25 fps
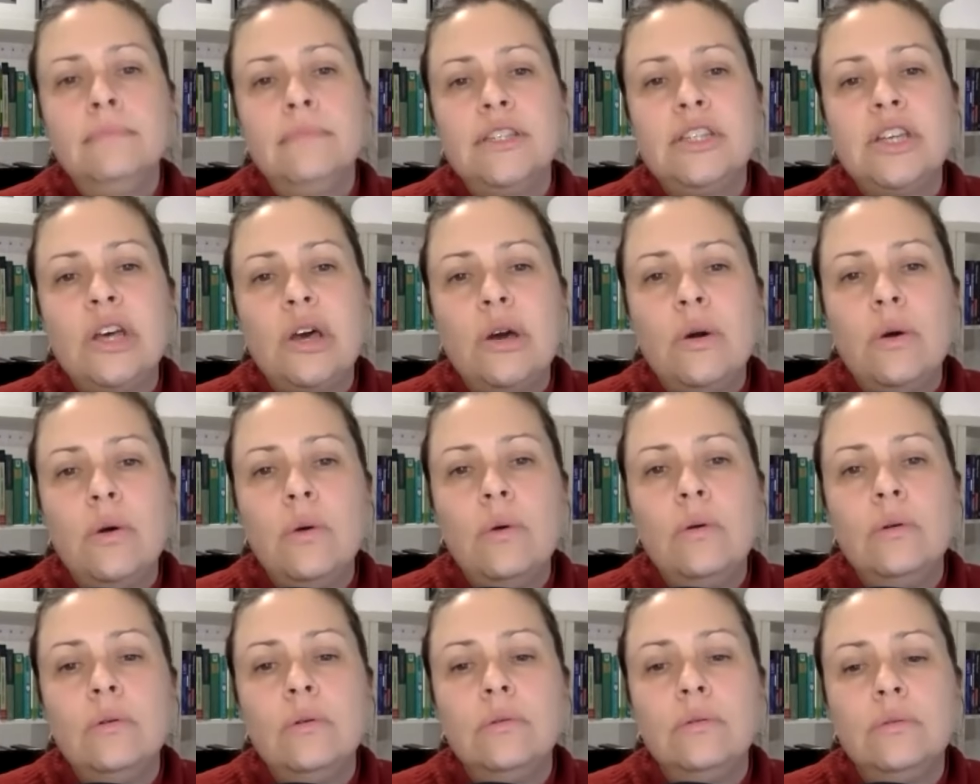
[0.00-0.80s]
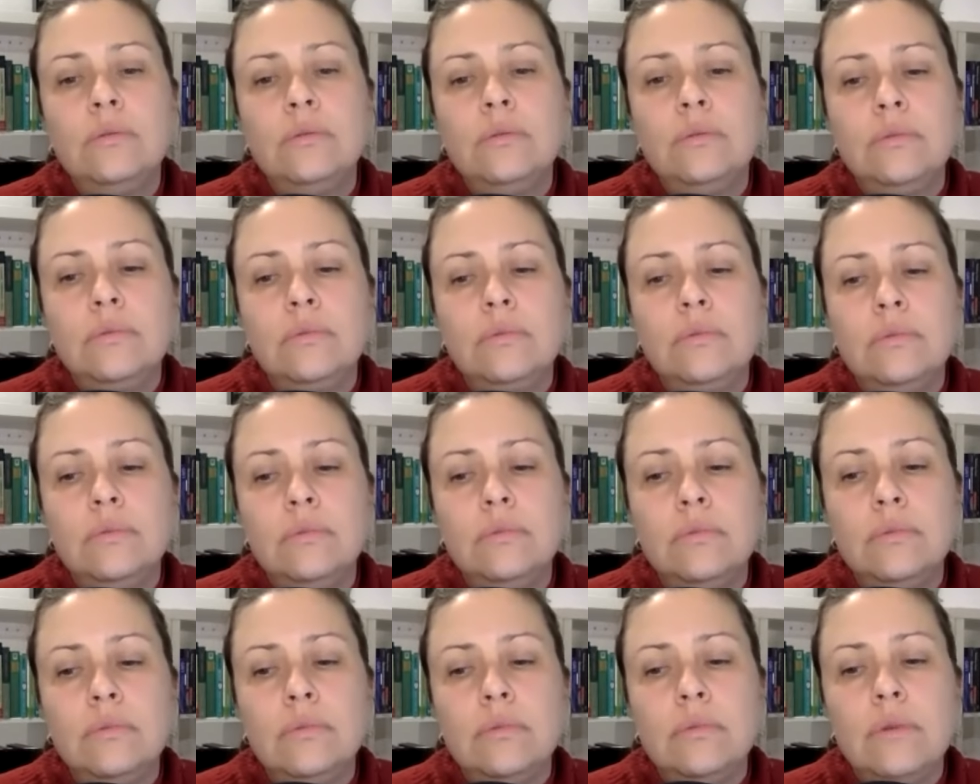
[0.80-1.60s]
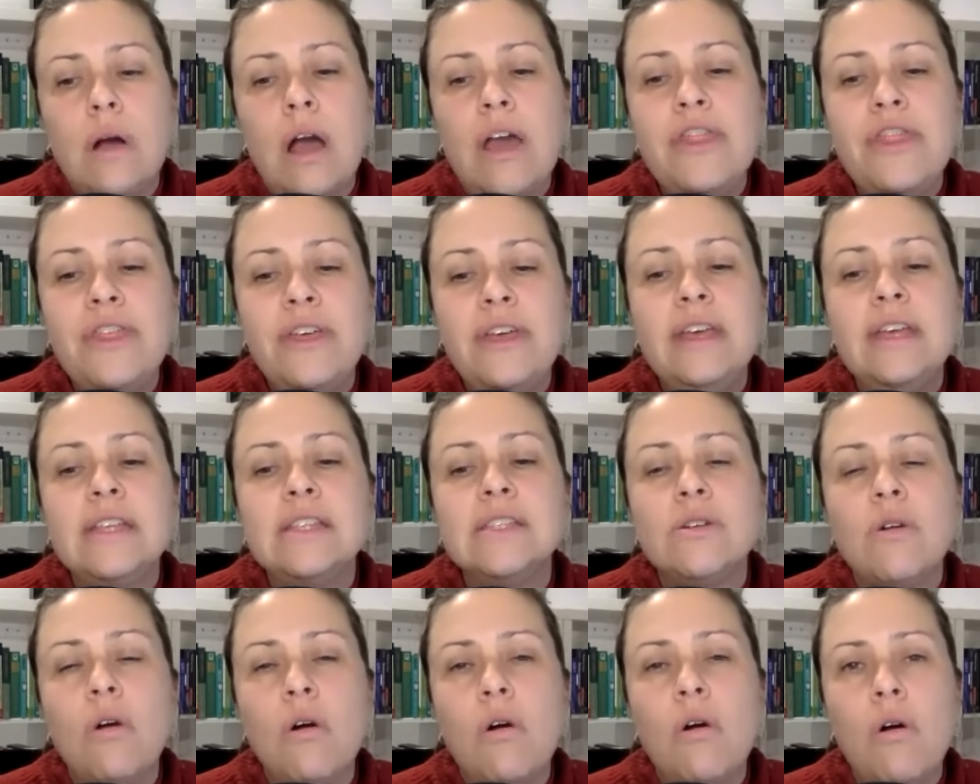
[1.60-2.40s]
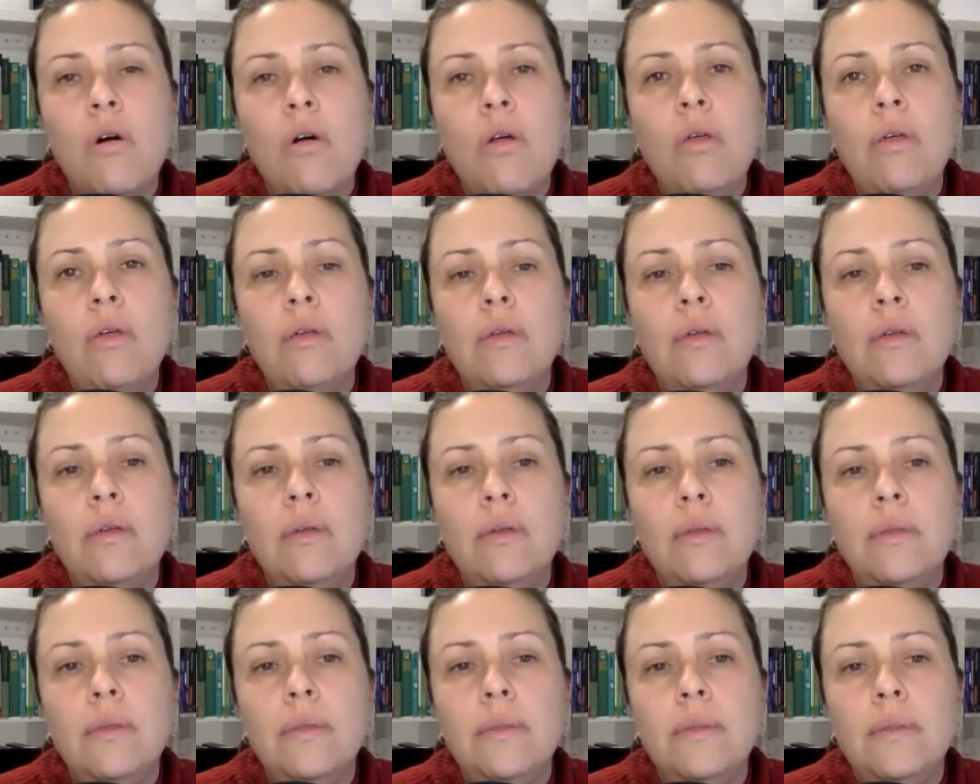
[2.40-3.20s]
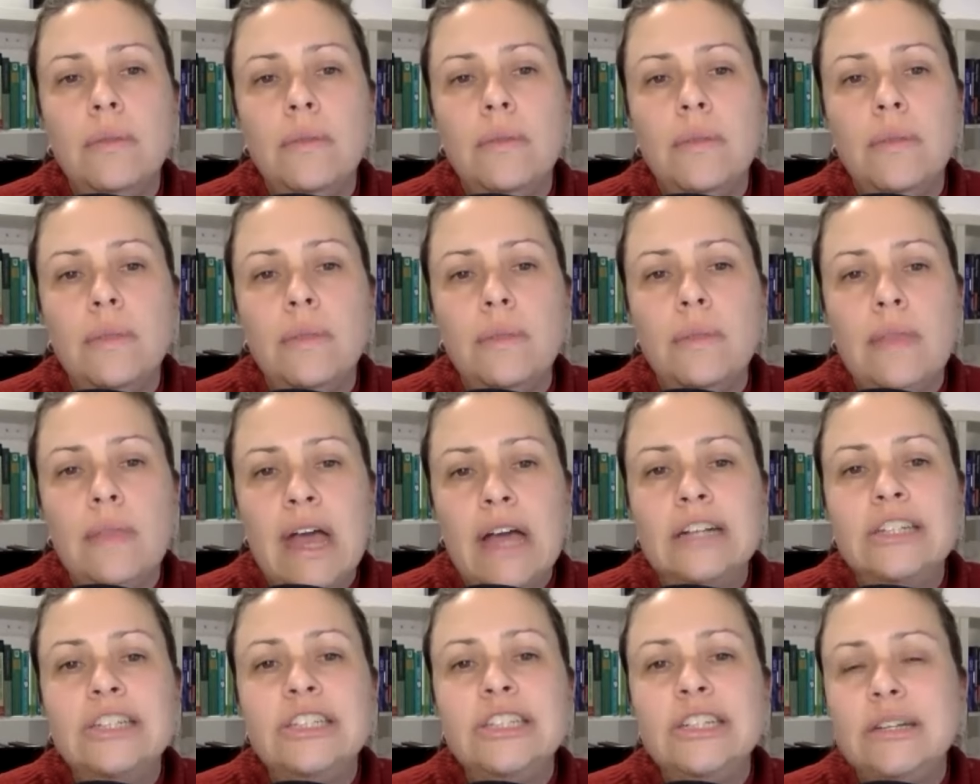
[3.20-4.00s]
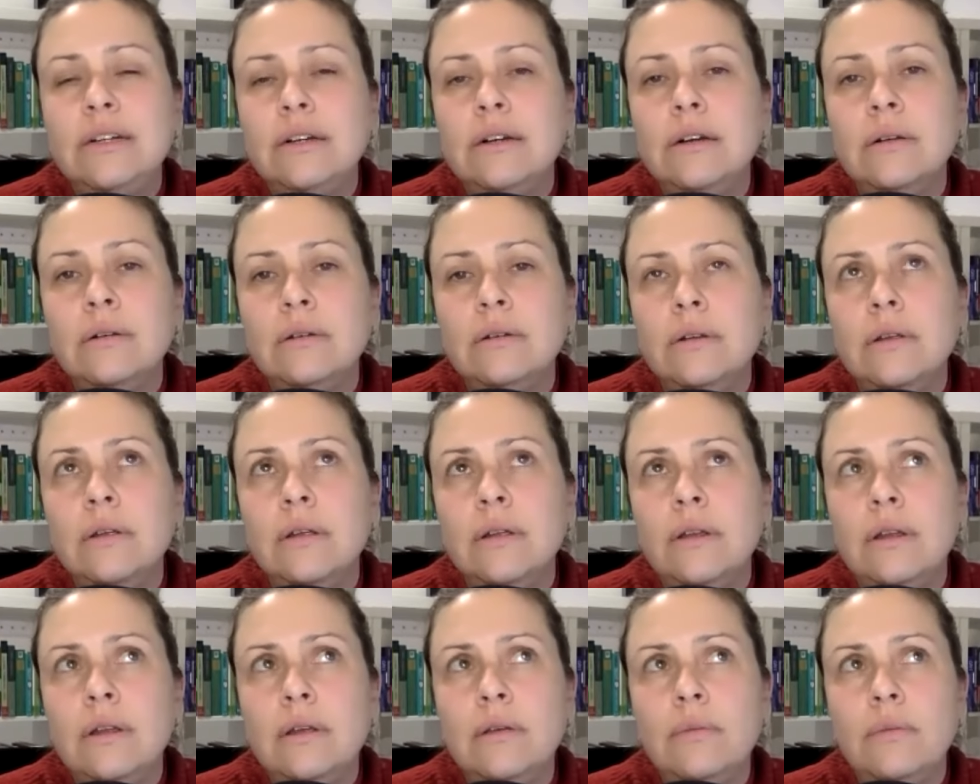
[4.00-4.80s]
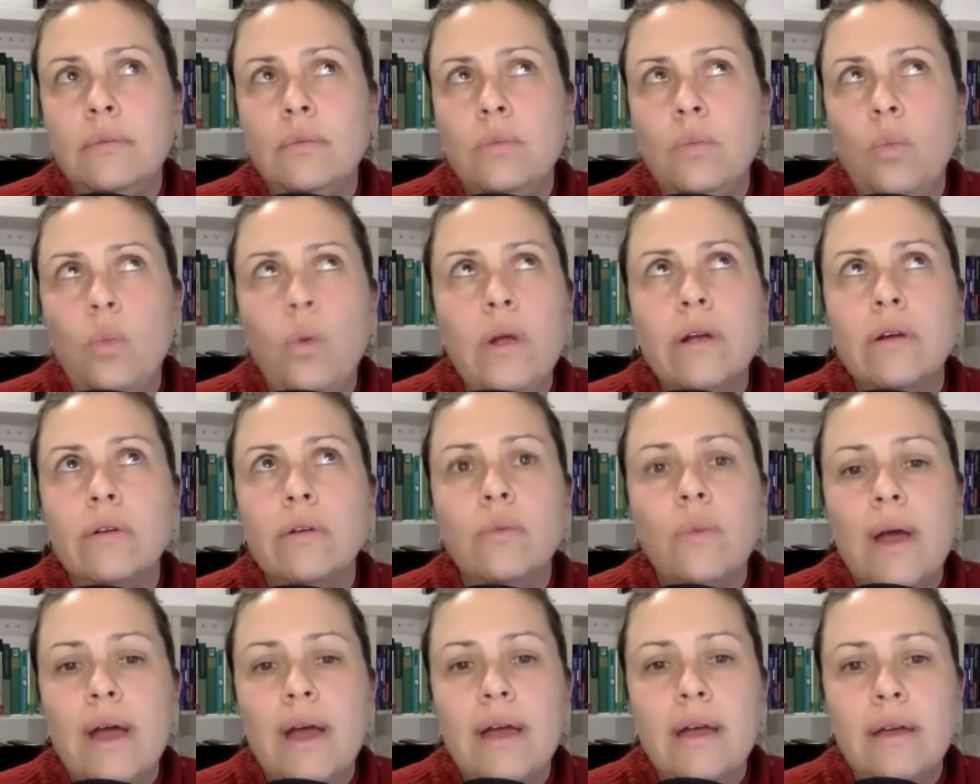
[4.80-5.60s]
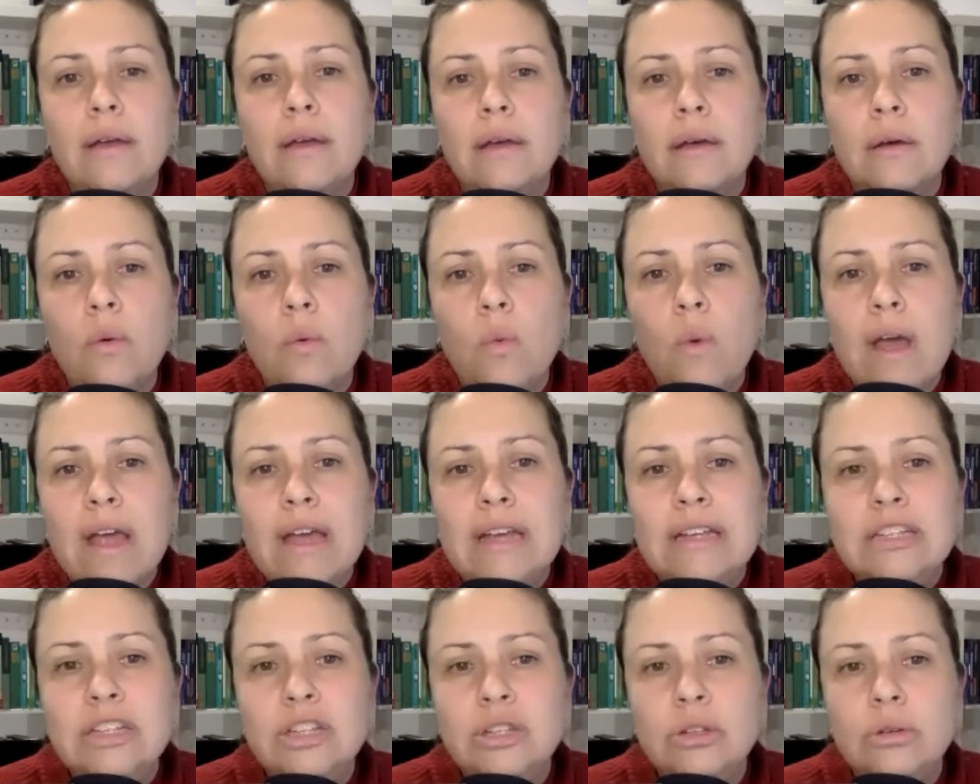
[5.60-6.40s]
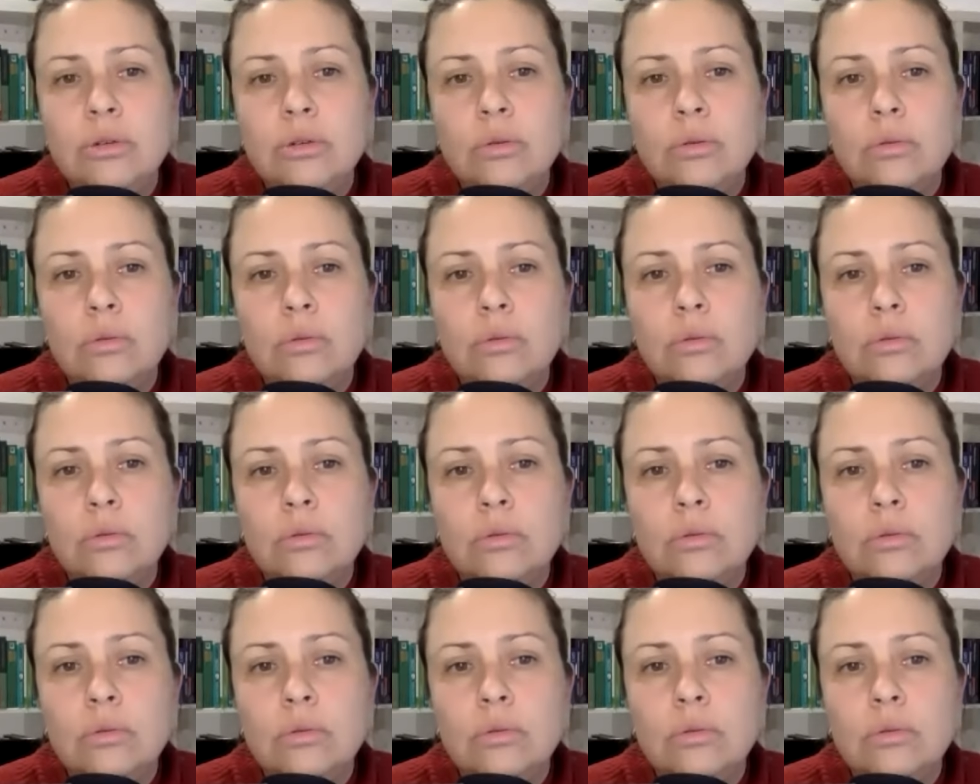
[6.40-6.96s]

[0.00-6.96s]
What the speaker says: So I think it's all actually, or in a weird way, a way to